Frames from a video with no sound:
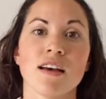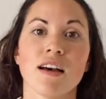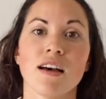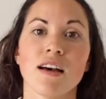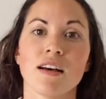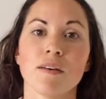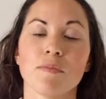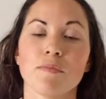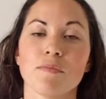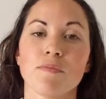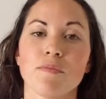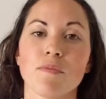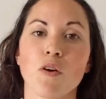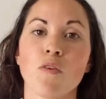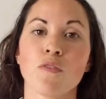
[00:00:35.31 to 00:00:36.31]

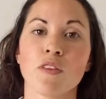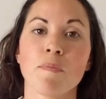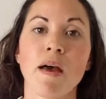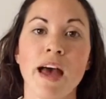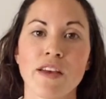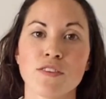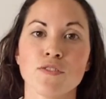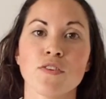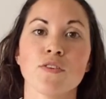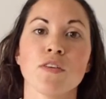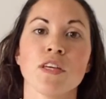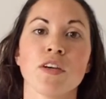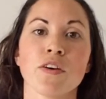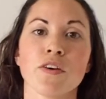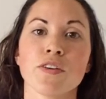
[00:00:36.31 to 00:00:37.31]
over the past few
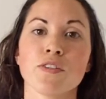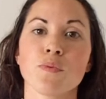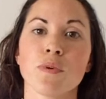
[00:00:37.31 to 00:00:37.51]
years